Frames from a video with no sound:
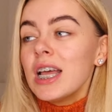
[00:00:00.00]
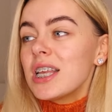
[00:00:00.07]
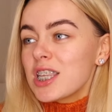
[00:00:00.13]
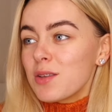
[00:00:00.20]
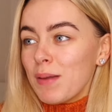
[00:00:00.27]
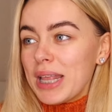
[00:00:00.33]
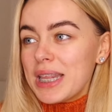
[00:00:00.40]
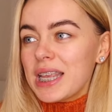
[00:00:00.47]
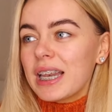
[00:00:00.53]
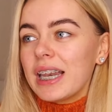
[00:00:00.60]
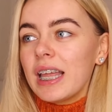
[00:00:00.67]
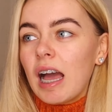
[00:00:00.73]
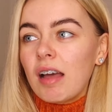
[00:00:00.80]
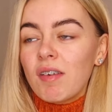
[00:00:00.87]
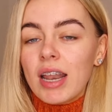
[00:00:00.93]
So
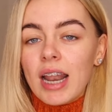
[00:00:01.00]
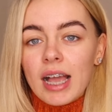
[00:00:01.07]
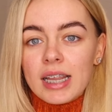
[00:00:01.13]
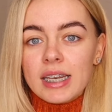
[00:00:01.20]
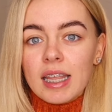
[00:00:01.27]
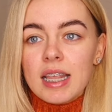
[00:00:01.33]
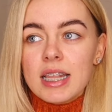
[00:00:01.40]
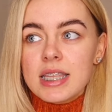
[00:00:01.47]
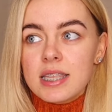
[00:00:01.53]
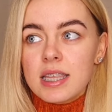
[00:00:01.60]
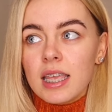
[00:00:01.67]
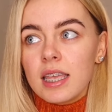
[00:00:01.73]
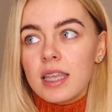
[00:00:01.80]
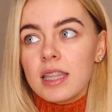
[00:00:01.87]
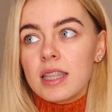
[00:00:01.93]
basically I've had acne
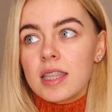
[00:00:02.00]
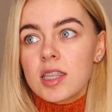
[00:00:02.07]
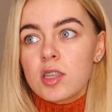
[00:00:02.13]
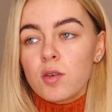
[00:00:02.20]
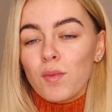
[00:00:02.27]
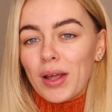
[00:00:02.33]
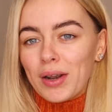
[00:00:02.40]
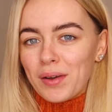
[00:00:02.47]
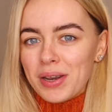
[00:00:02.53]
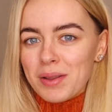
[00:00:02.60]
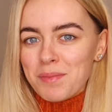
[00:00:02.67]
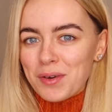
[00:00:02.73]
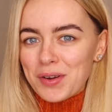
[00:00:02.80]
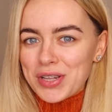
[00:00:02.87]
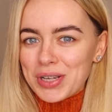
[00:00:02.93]
since, well, not
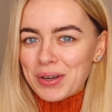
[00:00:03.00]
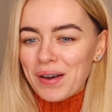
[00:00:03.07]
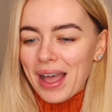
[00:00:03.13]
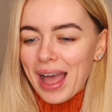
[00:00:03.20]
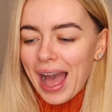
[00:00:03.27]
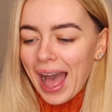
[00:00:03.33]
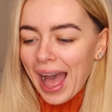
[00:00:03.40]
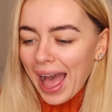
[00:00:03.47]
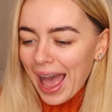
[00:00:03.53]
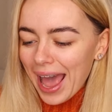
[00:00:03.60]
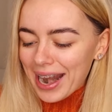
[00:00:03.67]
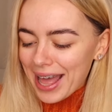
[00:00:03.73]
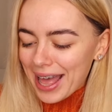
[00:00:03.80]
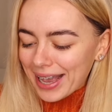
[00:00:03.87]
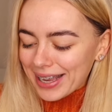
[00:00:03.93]
anymore. So I
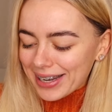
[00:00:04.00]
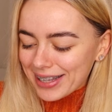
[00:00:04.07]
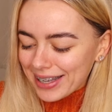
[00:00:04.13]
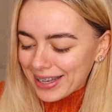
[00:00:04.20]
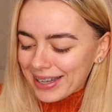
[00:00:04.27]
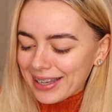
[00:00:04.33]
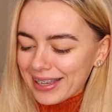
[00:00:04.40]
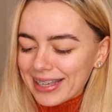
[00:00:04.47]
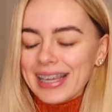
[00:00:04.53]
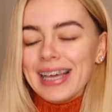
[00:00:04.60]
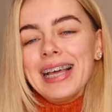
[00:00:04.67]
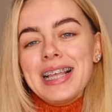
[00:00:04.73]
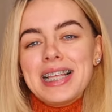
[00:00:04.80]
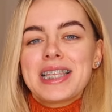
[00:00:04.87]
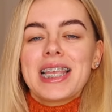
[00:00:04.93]
had acne
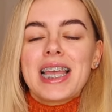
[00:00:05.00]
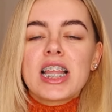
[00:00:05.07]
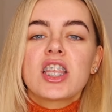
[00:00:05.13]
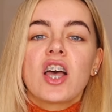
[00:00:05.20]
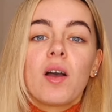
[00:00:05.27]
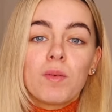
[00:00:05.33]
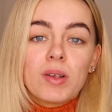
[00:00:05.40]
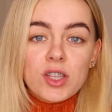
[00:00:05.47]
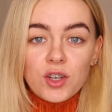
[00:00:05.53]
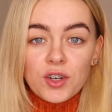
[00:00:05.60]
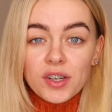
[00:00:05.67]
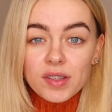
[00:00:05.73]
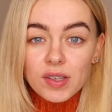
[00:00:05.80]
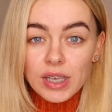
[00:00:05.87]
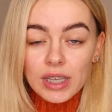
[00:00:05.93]
since I was
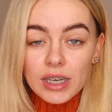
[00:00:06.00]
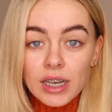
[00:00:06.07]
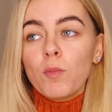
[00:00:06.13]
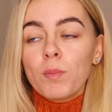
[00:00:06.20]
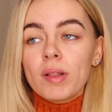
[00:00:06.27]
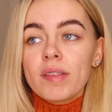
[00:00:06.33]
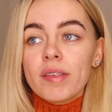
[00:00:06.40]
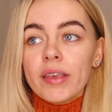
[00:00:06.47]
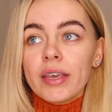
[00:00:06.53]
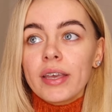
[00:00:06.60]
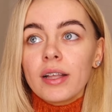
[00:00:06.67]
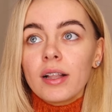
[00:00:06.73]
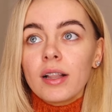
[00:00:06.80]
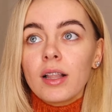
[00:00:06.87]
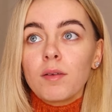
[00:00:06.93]
13 up
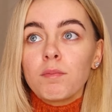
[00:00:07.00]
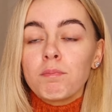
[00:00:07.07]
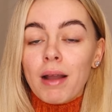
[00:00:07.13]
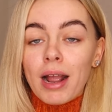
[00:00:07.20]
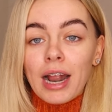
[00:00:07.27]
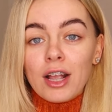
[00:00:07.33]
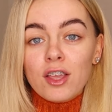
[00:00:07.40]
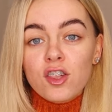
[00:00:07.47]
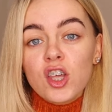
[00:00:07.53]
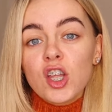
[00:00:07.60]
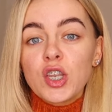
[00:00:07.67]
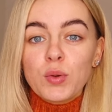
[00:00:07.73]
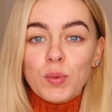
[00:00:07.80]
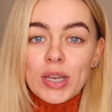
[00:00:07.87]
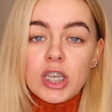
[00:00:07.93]
until March
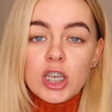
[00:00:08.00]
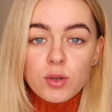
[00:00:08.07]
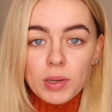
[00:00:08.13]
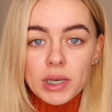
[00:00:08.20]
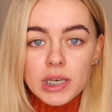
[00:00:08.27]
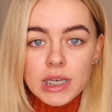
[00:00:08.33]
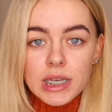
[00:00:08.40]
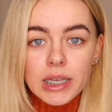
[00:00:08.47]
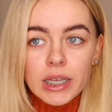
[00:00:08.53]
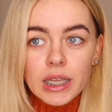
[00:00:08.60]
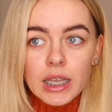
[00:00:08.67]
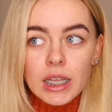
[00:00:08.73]
2020.